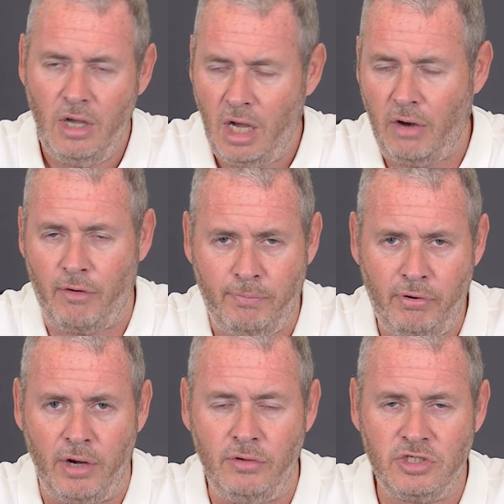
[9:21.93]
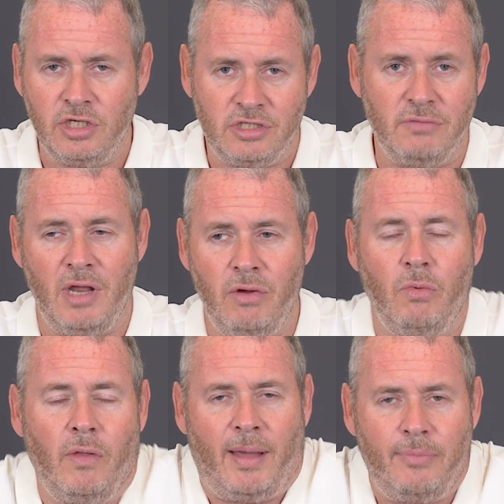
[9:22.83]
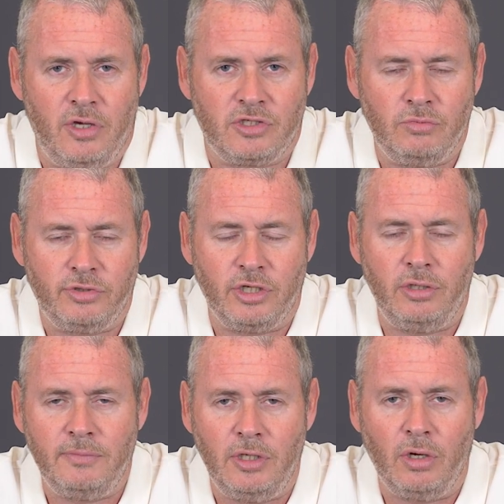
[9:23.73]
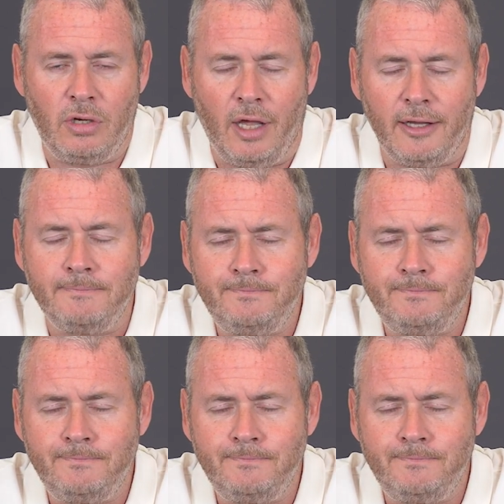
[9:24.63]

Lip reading: approach to know what that person will do and look like.